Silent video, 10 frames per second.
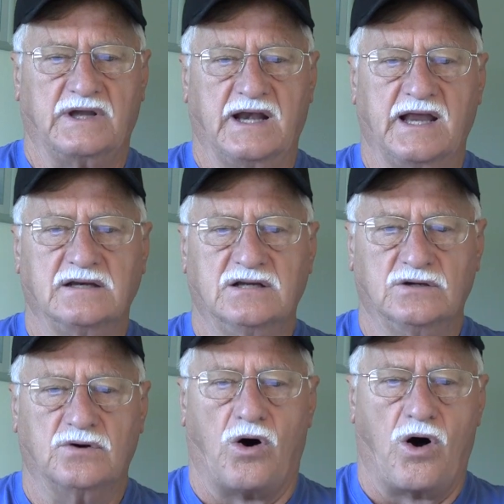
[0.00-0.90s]
get
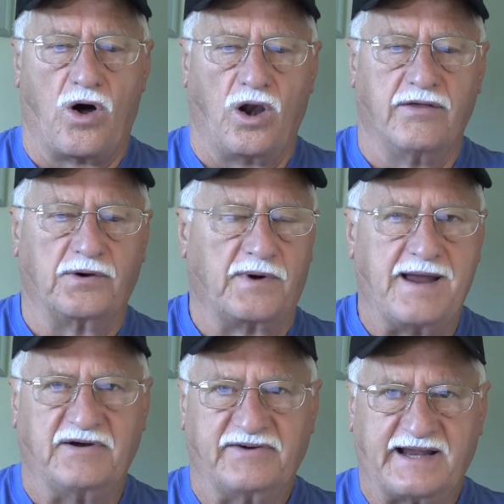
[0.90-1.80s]
into all of the
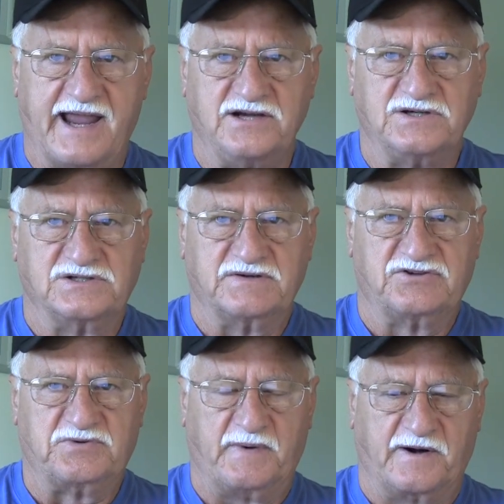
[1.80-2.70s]
ramifications of
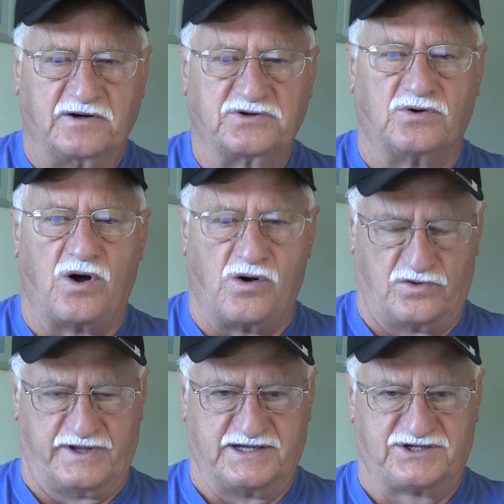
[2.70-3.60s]
spiritual
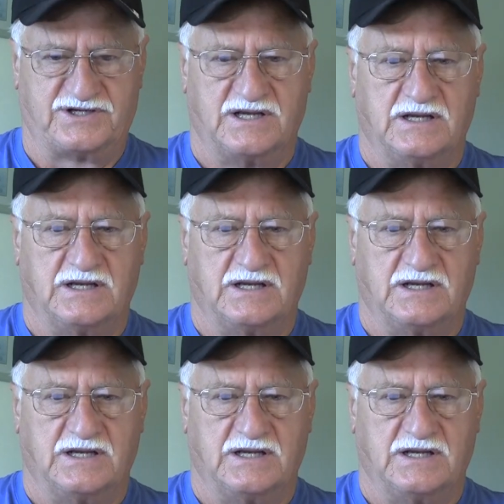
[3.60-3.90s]
wholeness.